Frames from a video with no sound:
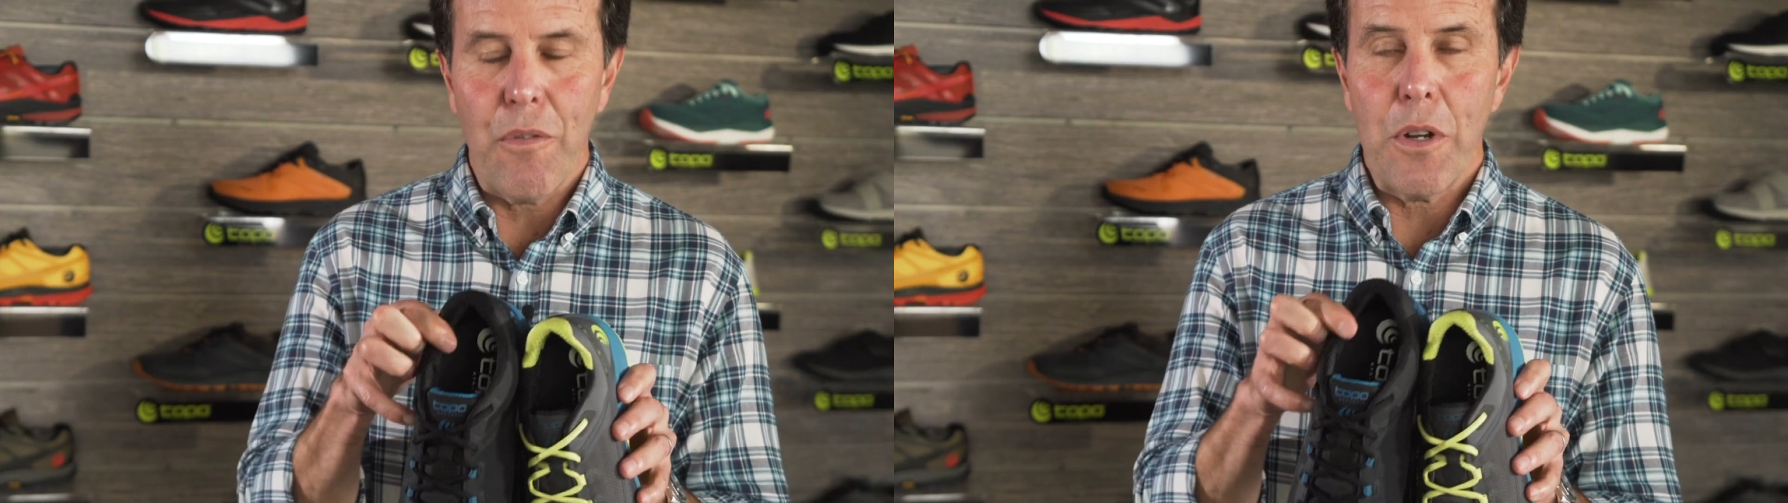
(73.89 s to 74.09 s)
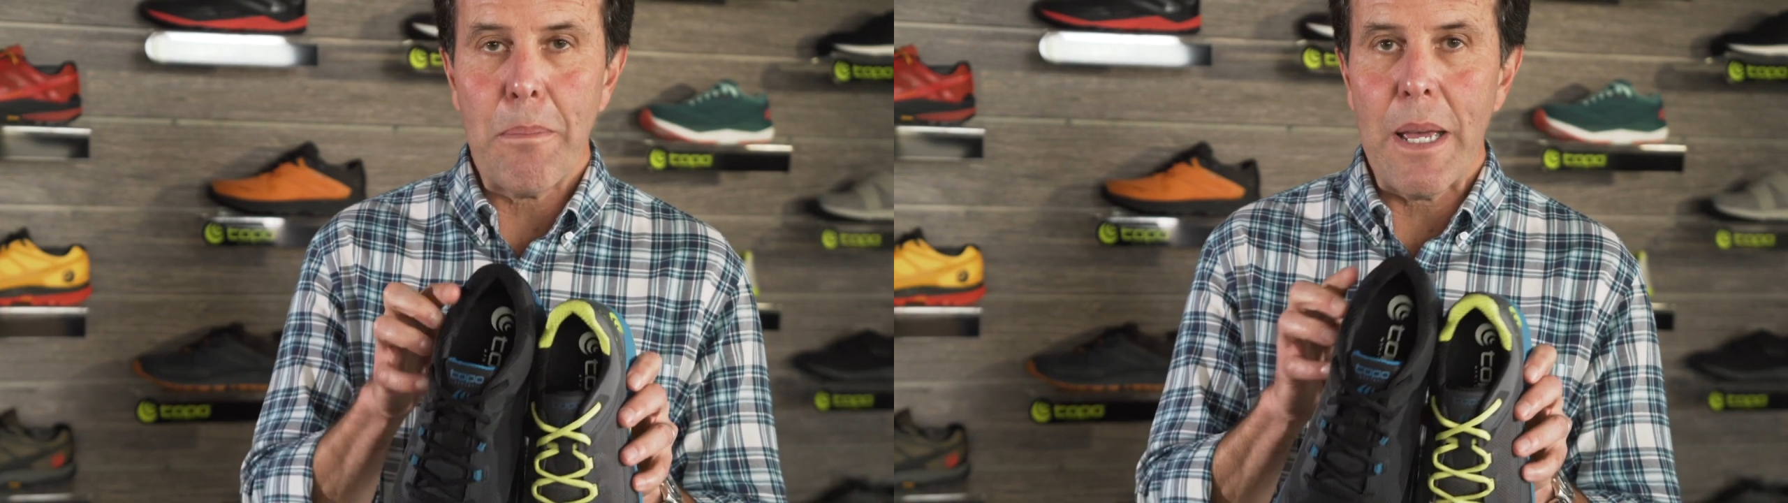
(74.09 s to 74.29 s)

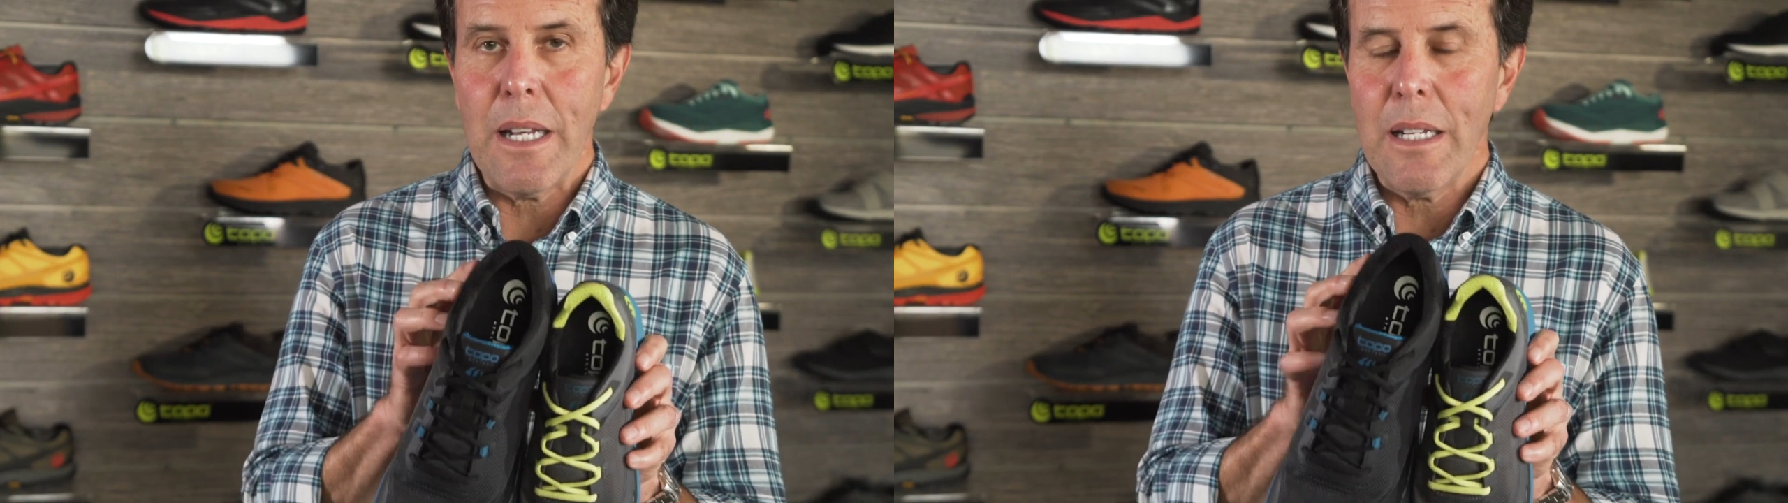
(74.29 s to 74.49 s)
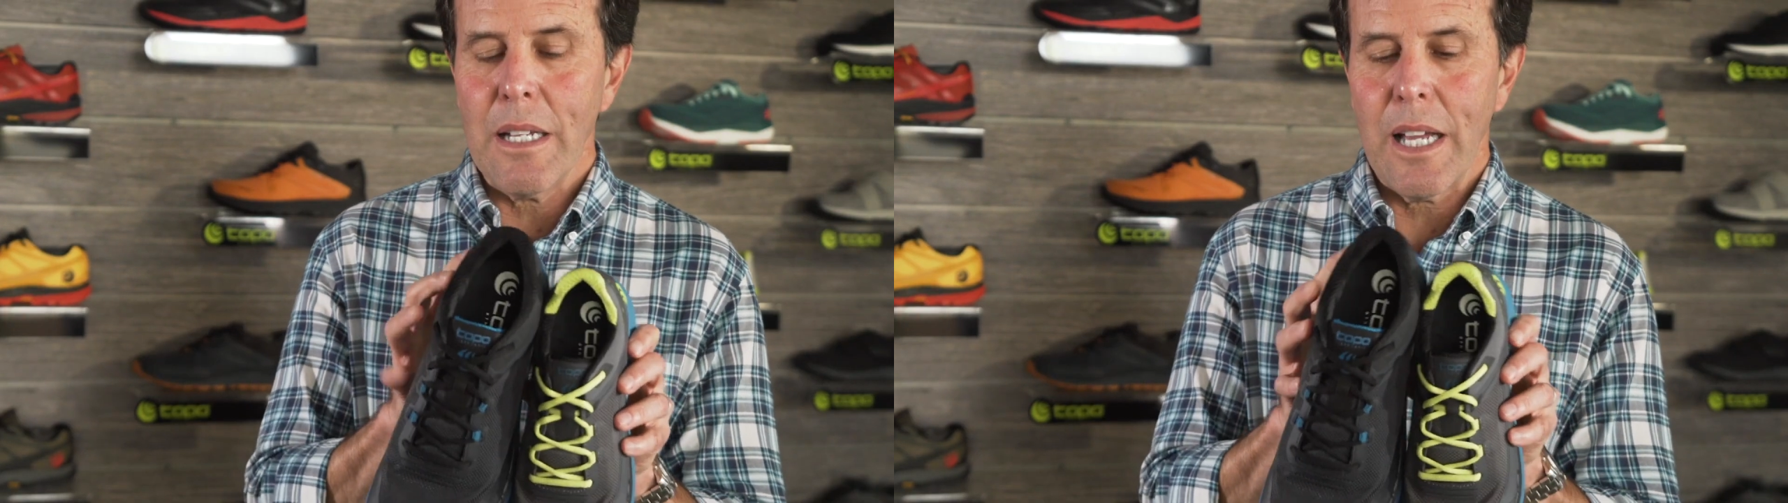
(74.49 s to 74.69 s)

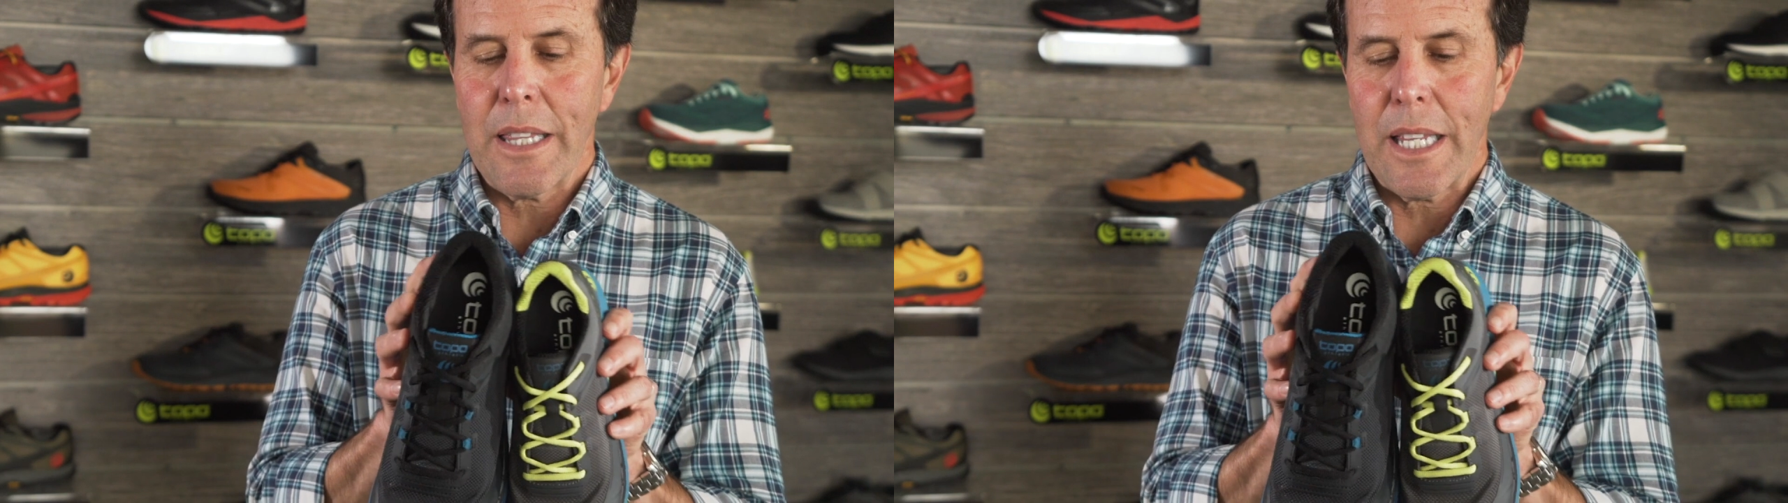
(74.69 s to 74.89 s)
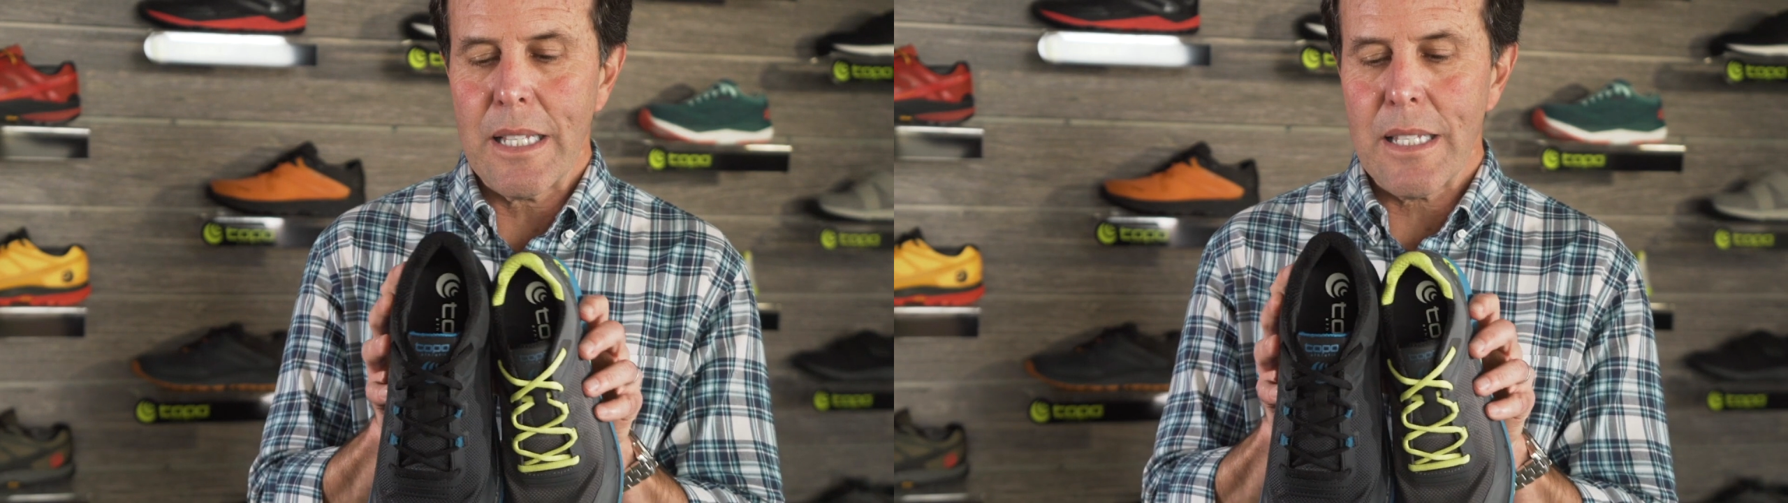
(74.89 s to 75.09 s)
footbed
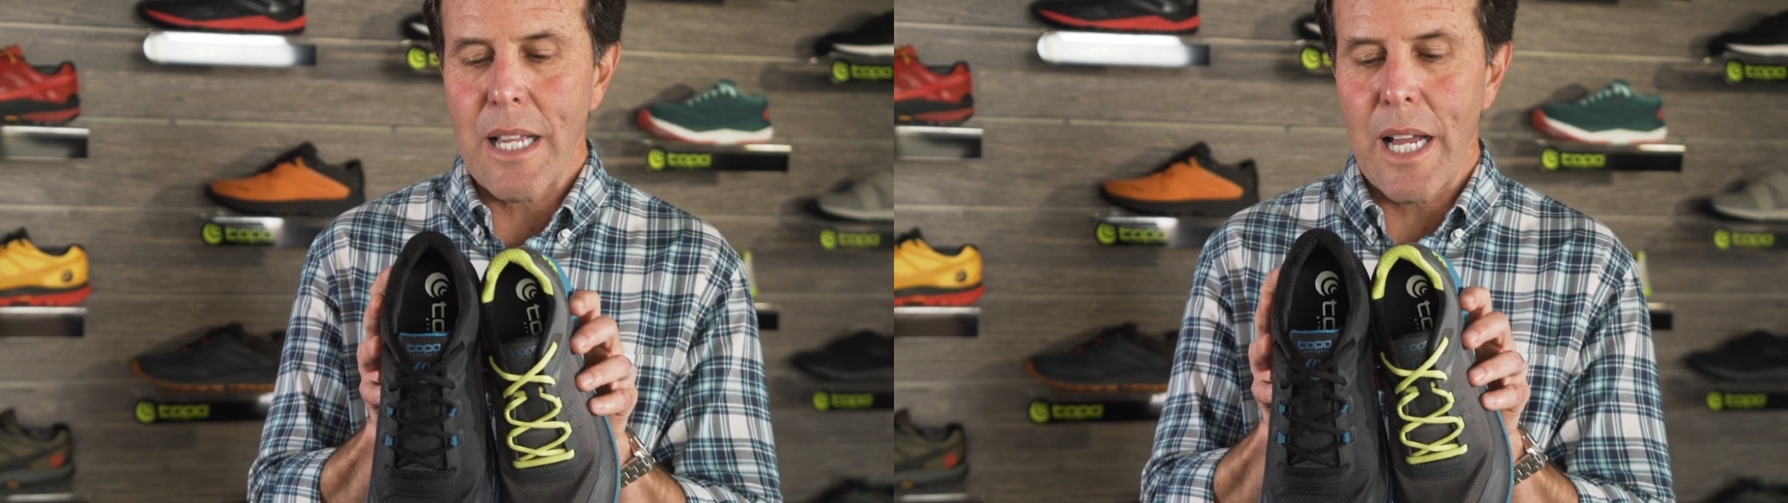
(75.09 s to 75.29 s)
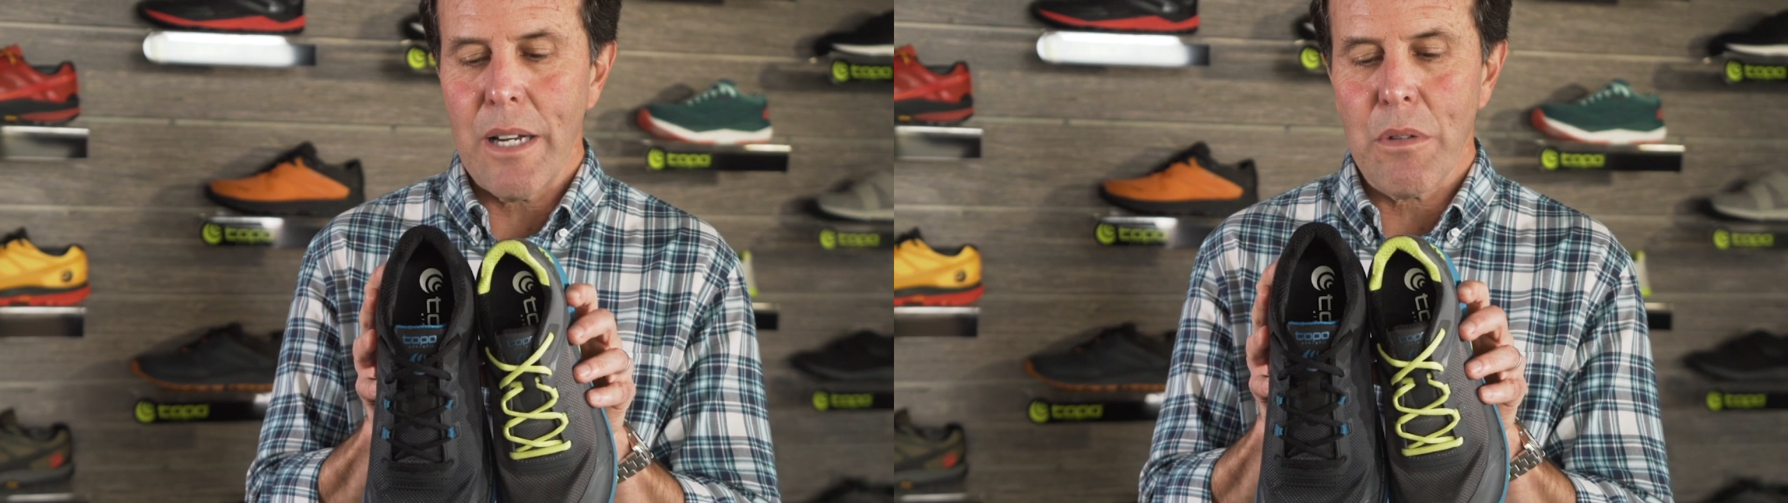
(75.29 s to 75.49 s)
on the inside,